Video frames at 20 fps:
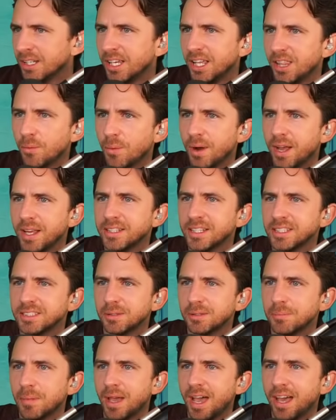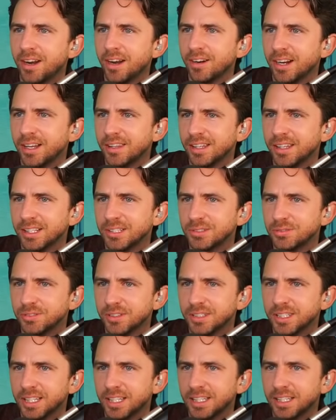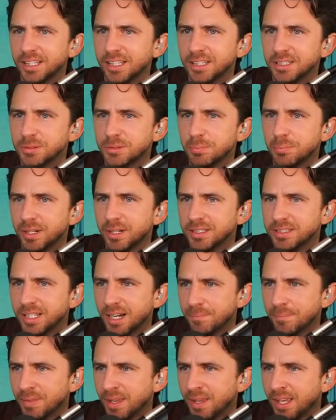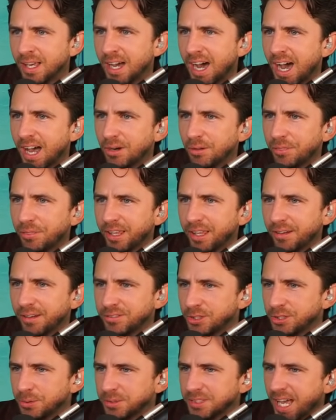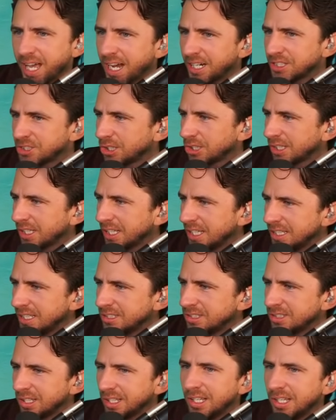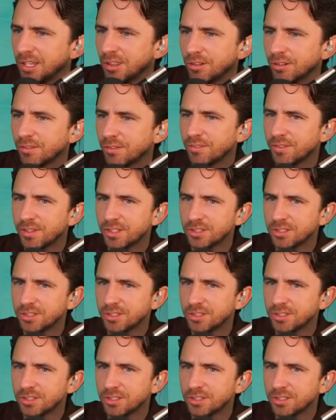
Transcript: Either way, it doesn't matter. I think it's ridiculous. But um, I don't think if she was actually into either of